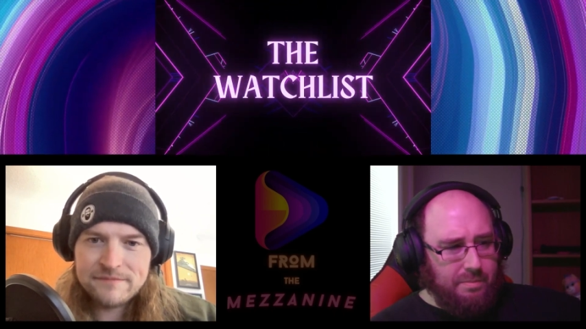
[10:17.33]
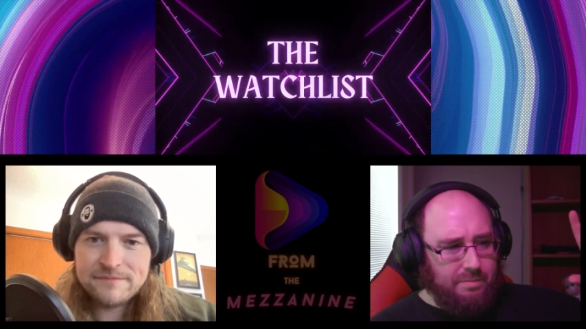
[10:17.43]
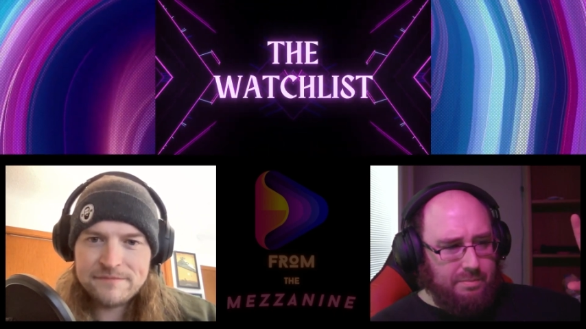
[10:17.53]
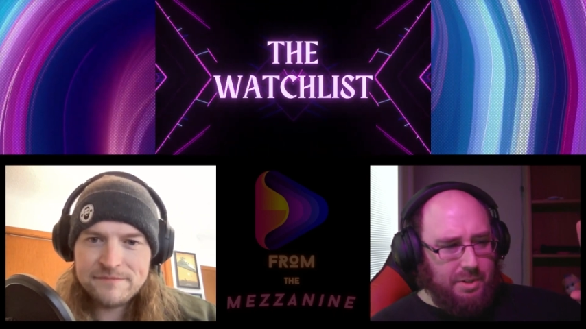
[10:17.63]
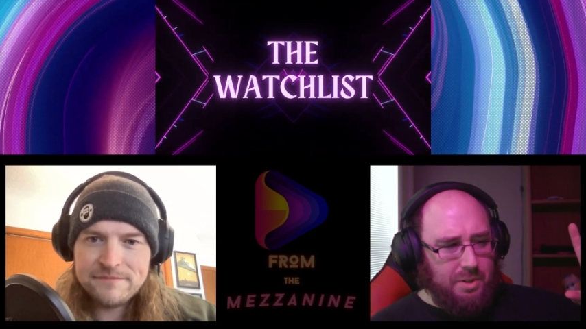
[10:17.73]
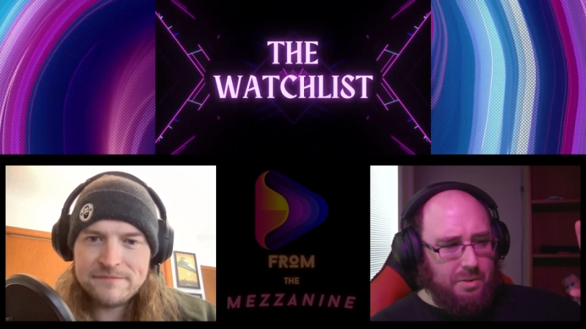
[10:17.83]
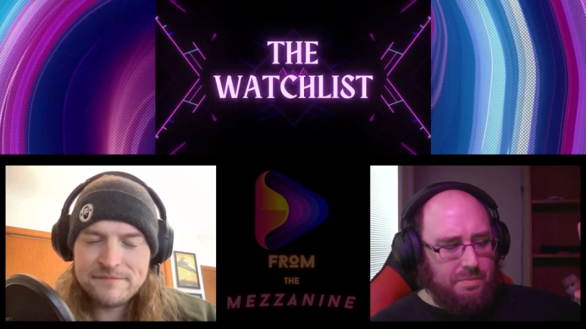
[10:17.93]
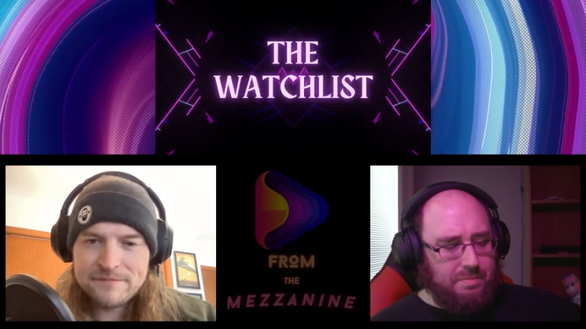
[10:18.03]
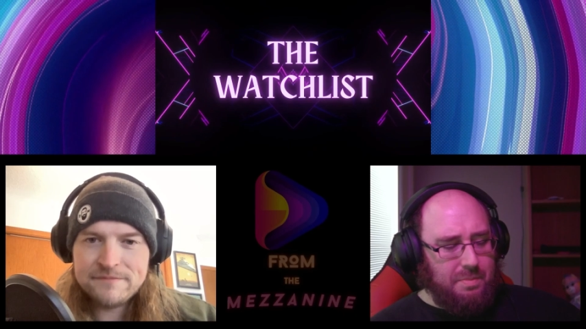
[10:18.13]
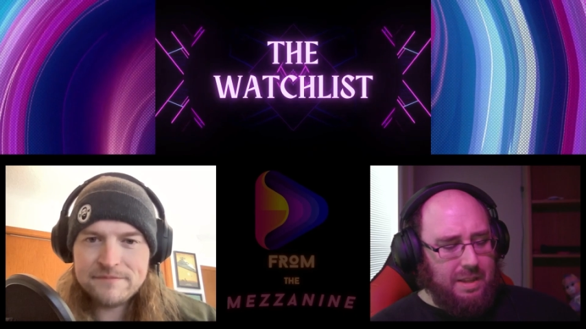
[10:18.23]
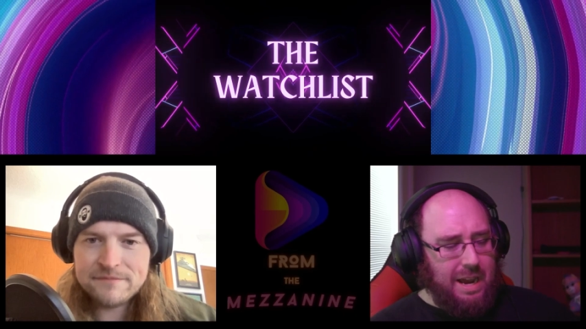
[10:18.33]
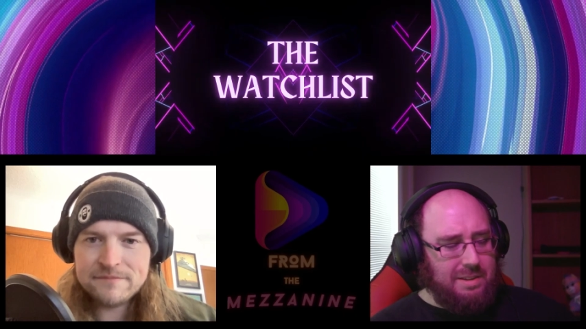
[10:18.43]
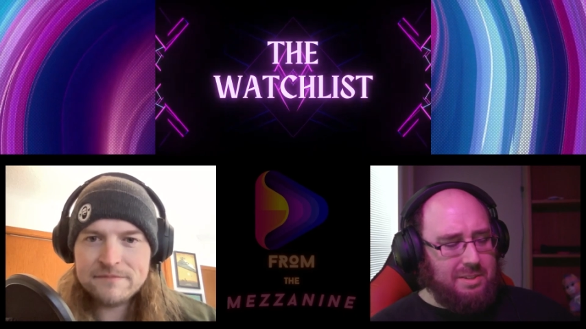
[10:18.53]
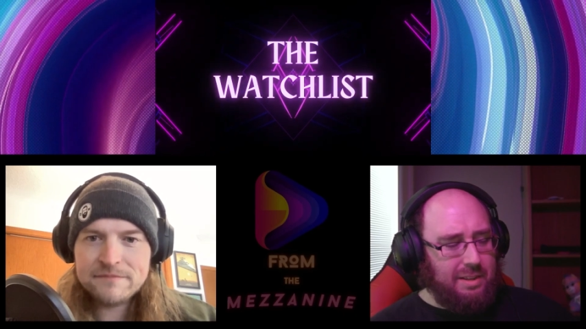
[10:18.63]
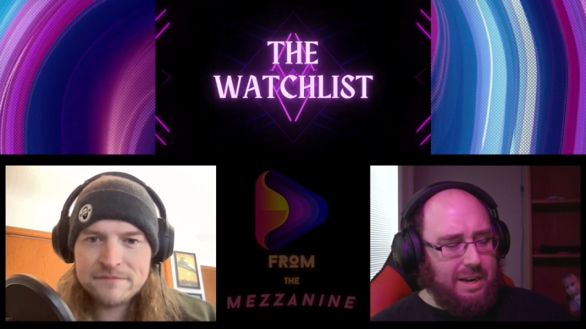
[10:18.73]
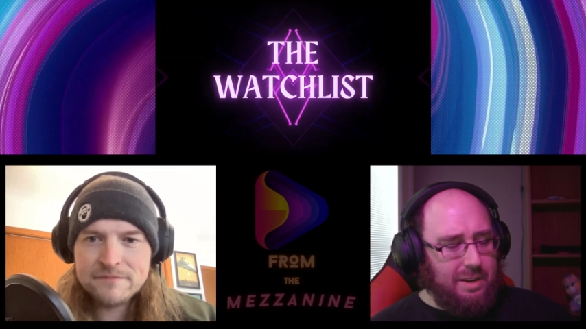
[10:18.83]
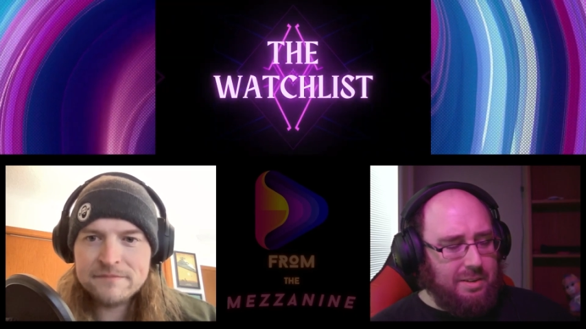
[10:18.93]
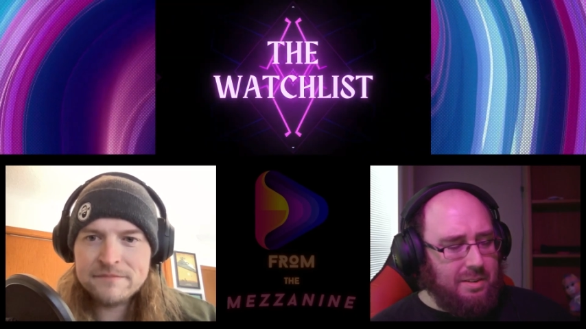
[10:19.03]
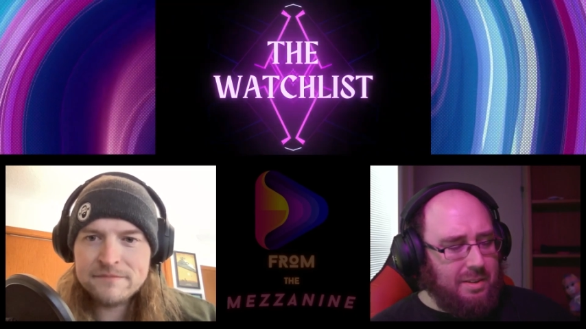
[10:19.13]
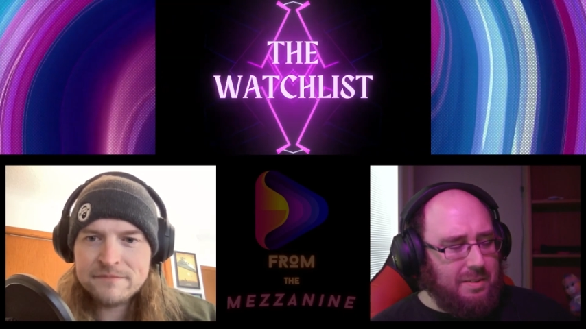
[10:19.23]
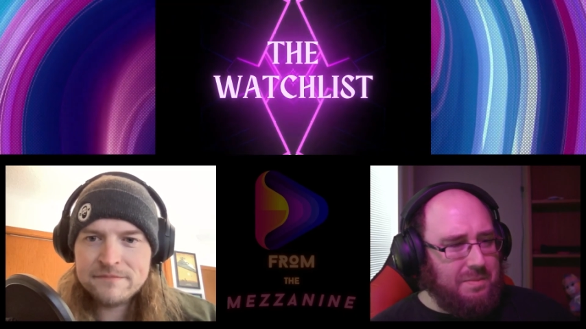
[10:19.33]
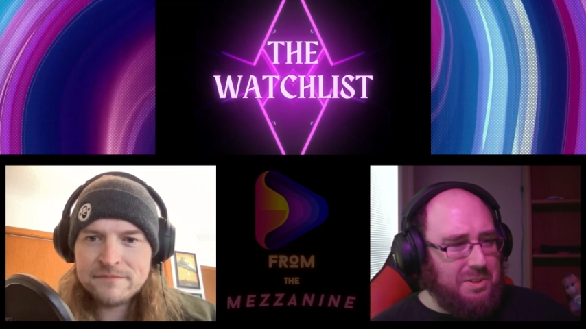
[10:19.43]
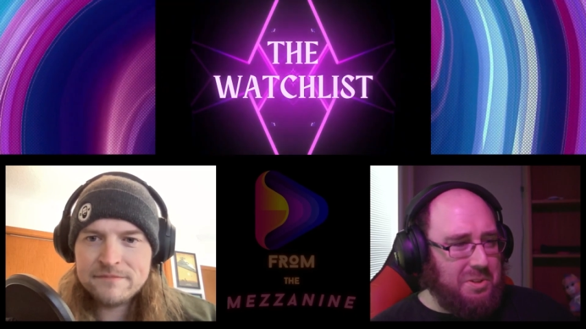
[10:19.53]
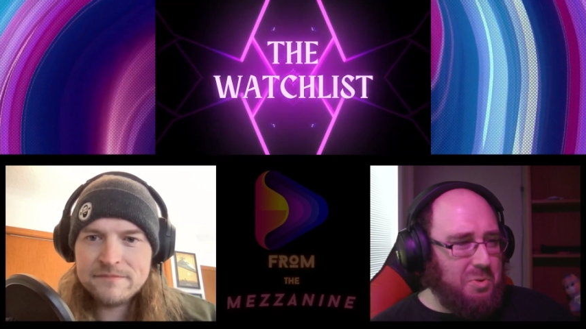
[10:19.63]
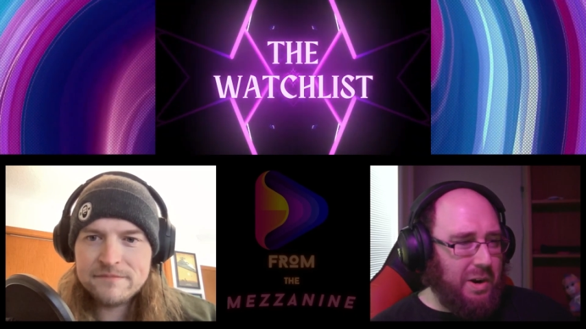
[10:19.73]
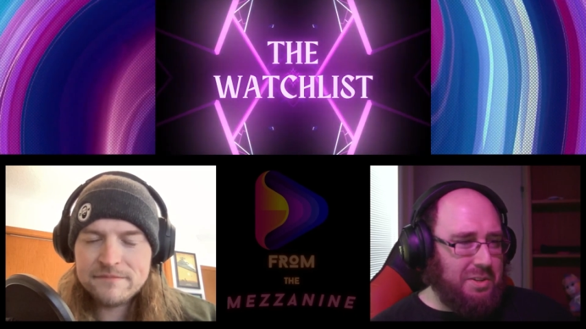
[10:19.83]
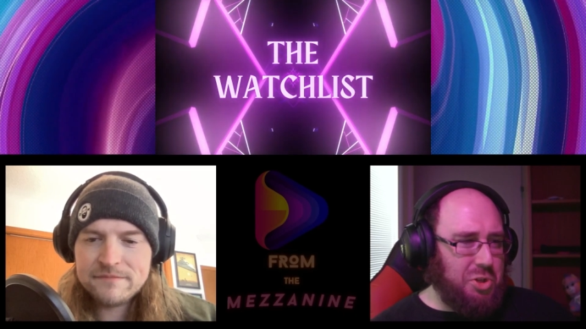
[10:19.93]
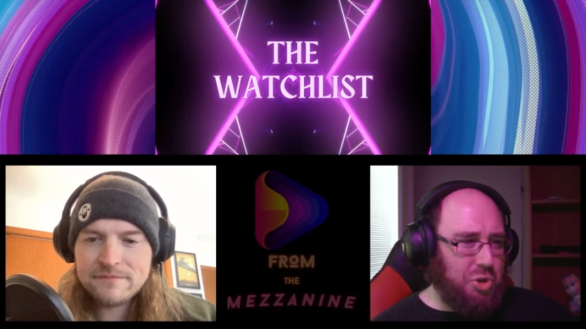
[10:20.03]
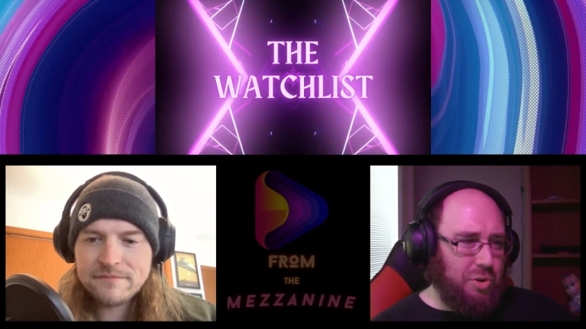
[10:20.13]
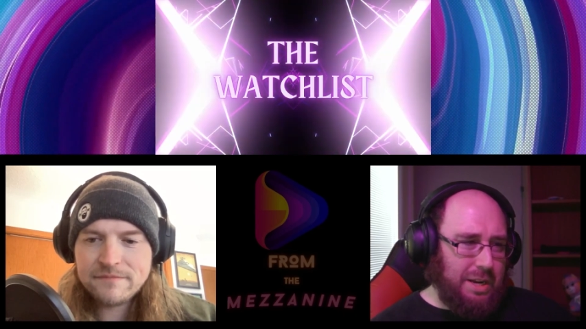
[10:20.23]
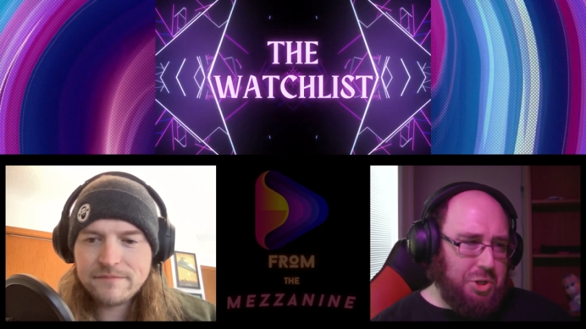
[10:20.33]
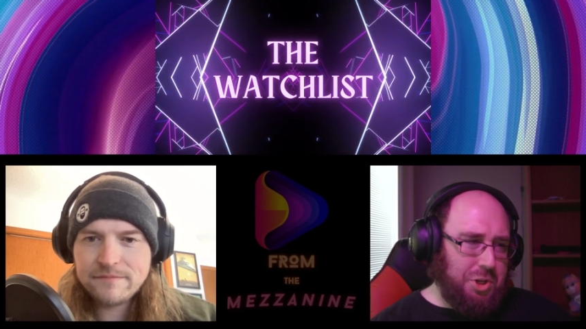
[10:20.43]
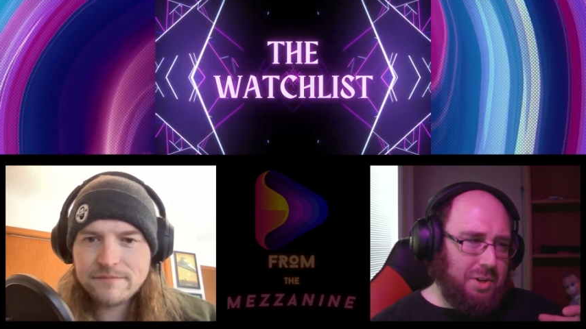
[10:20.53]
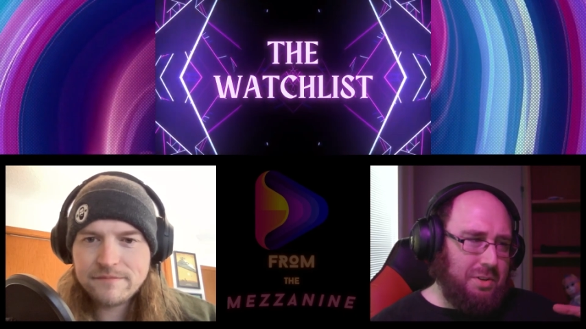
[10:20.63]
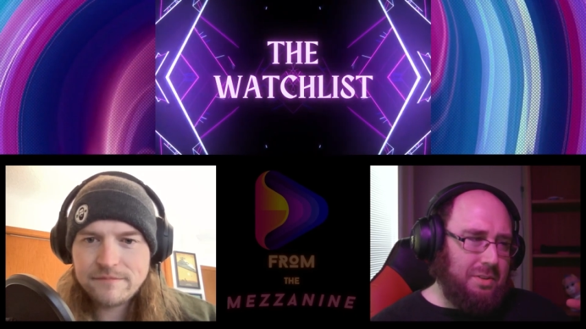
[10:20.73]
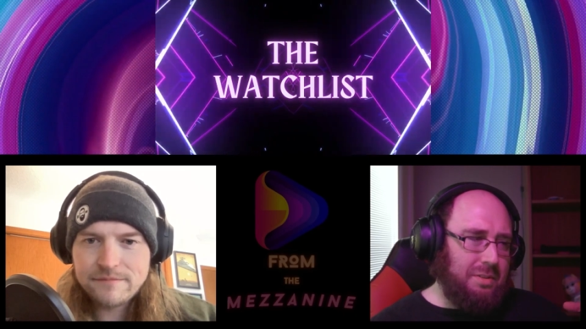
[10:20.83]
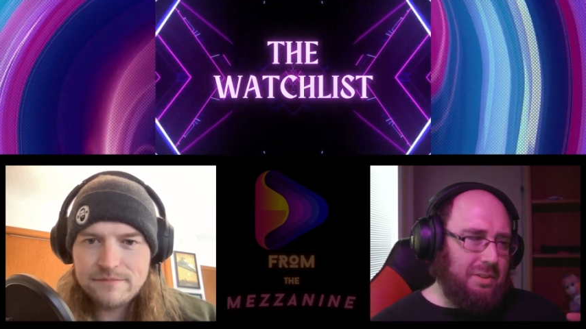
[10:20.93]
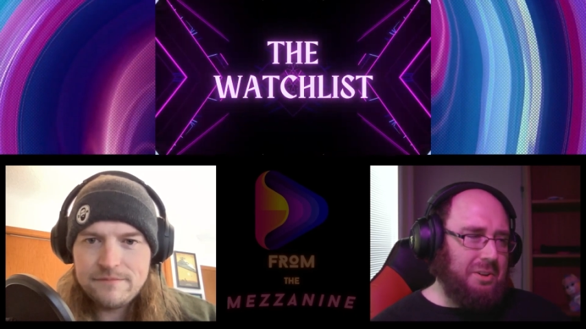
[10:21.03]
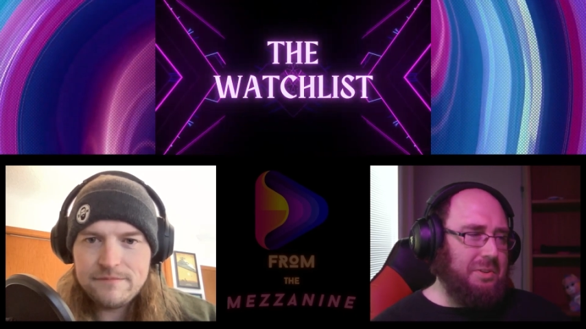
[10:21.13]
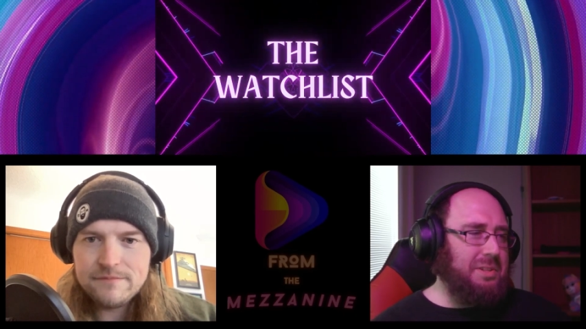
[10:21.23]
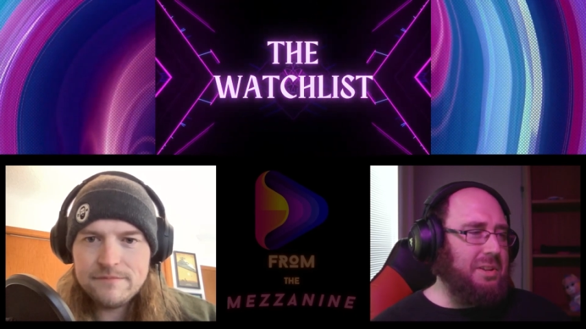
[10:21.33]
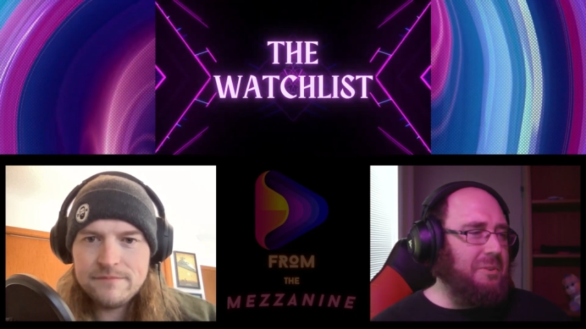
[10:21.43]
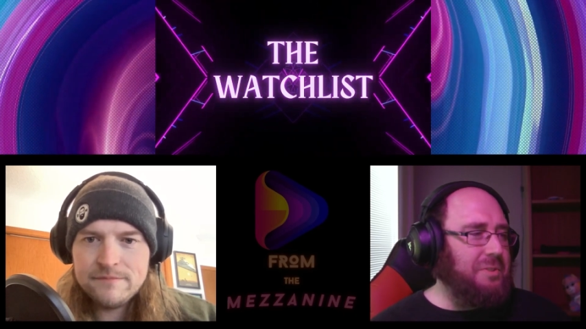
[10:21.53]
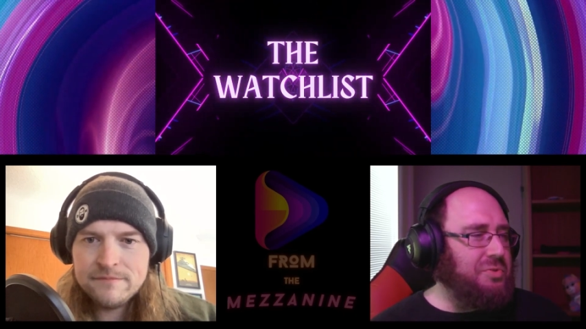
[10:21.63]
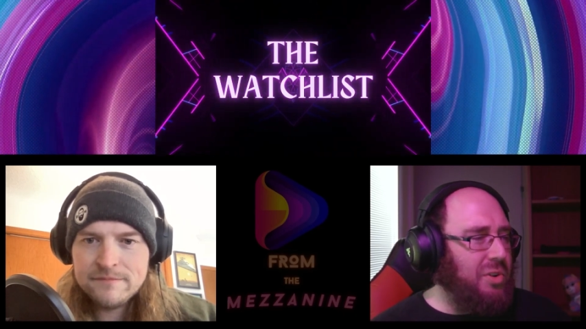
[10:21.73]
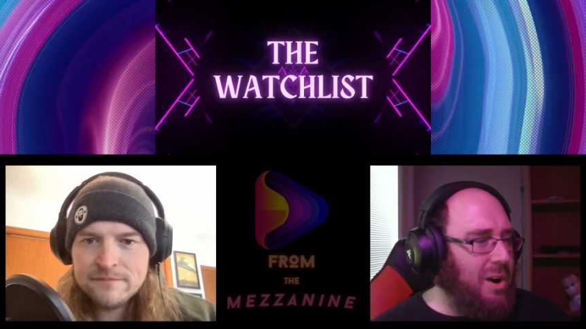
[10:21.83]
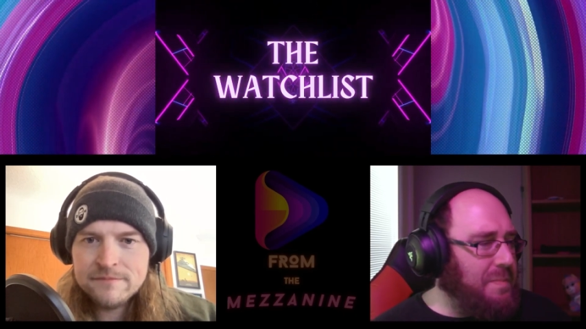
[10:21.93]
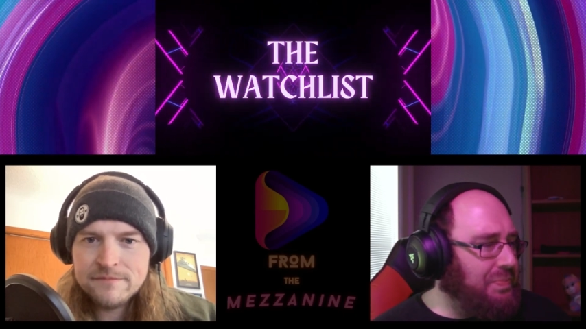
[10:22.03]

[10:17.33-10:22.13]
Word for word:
Speaker 1: You know, isolated, doesn't quite stretch. You know, itself as far.